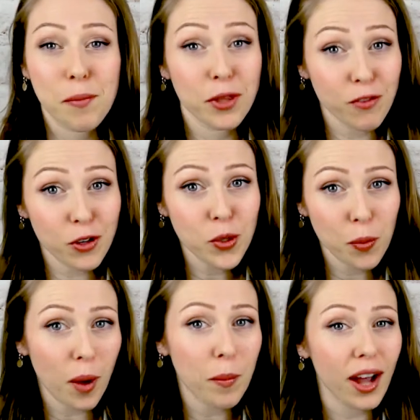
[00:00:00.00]
but they've also
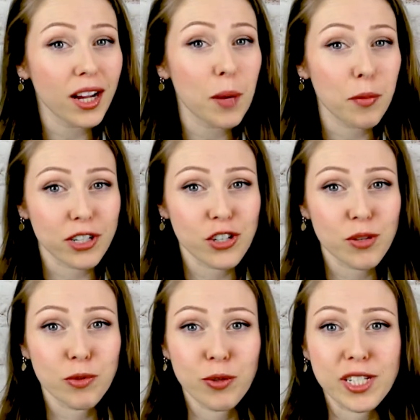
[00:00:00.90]
brought back
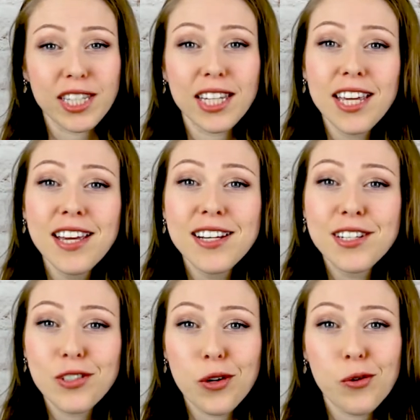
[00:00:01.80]
apprenticeships recently,
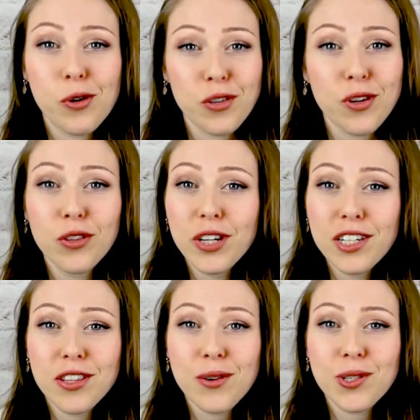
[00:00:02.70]
so you can look
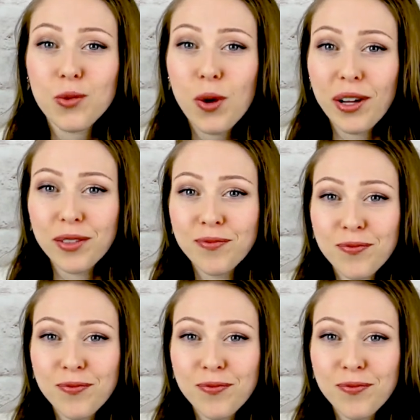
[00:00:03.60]
into those as well.